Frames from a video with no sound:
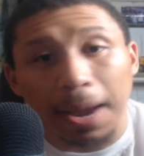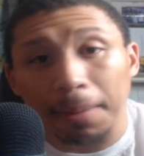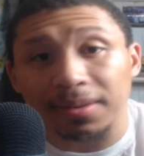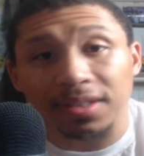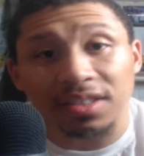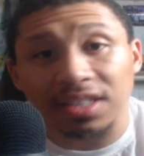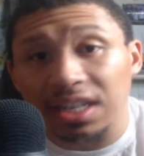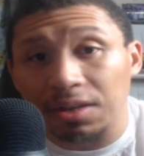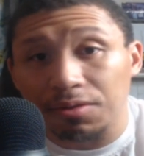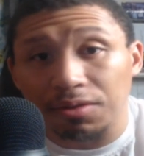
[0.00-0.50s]
of
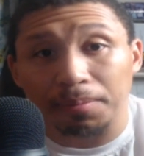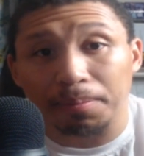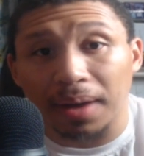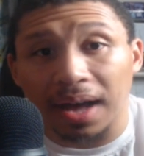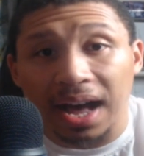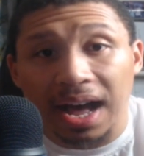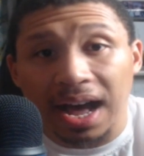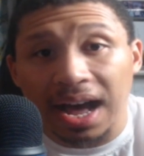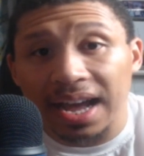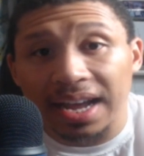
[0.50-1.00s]
secret
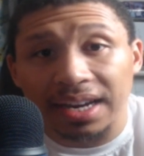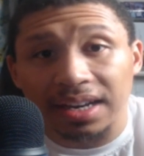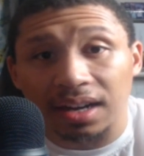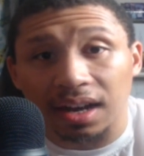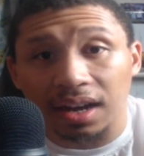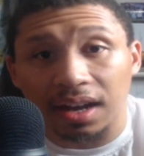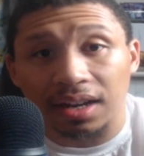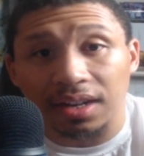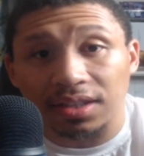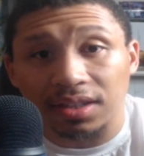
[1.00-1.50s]
behind
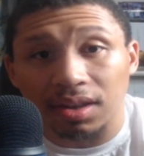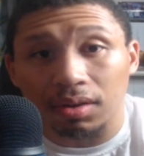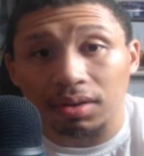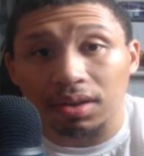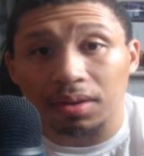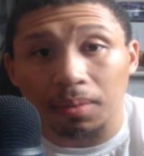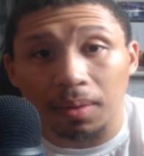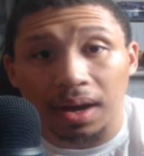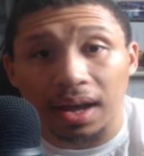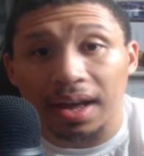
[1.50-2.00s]

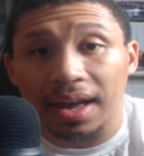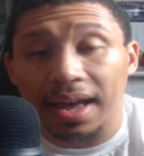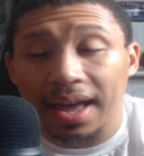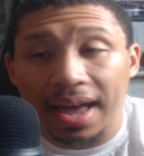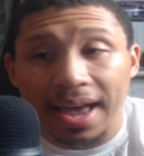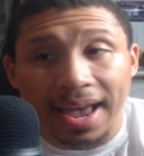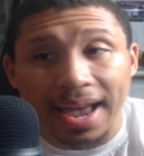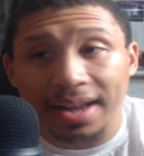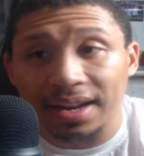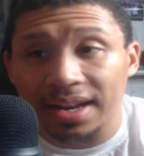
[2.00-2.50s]
Tokiwa
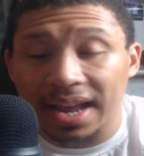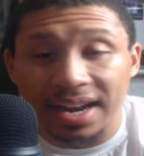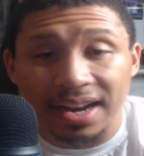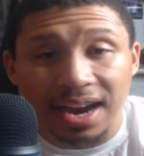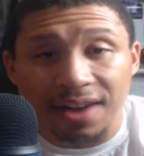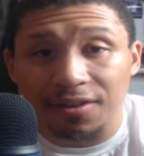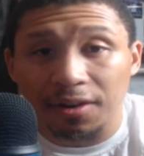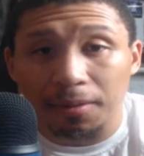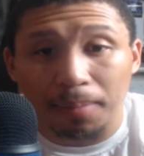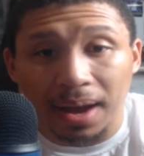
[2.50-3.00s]
and
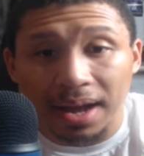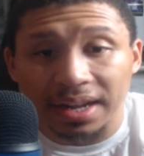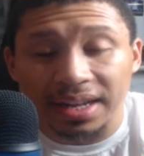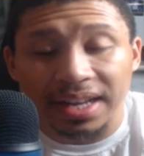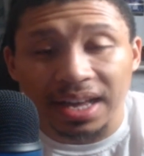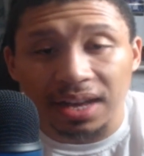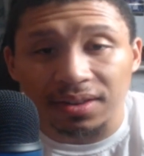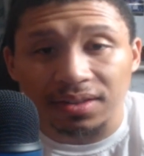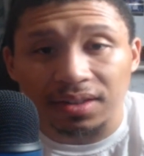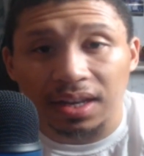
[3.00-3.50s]
everybody
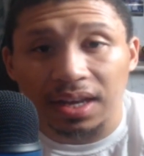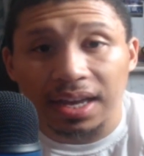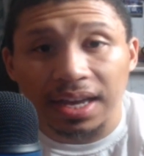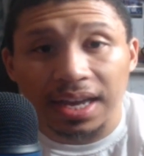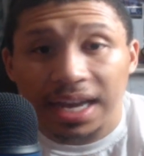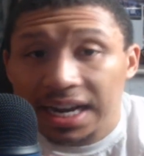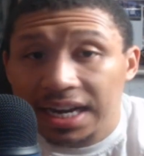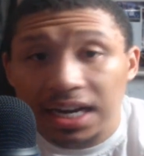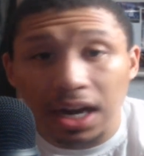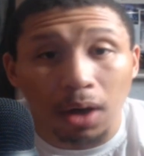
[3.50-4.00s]
else.
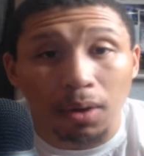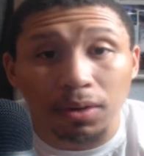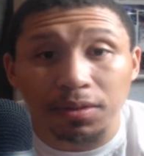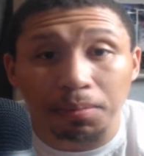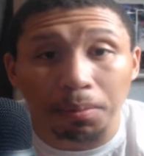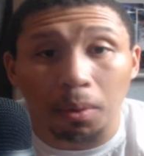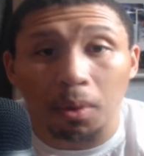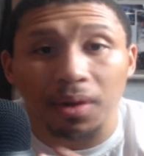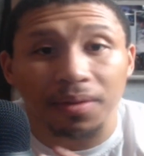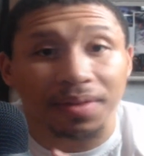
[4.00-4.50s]
He knows
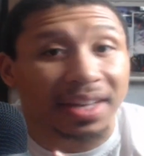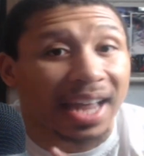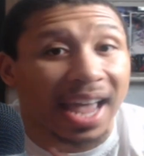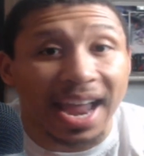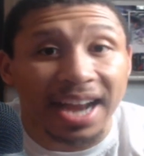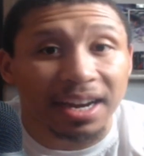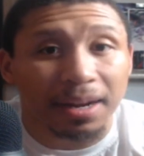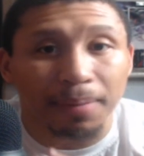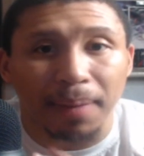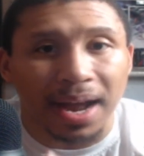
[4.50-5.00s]
more than
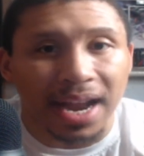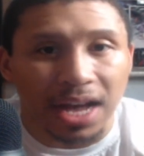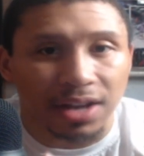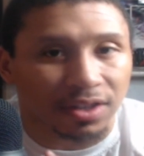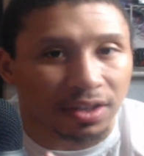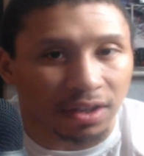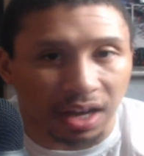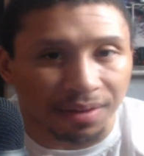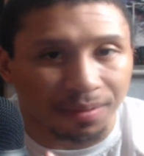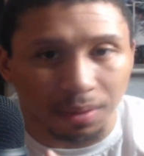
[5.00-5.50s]
anybody
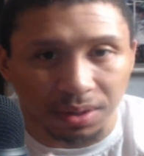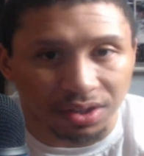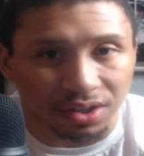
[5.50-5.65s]
else of what's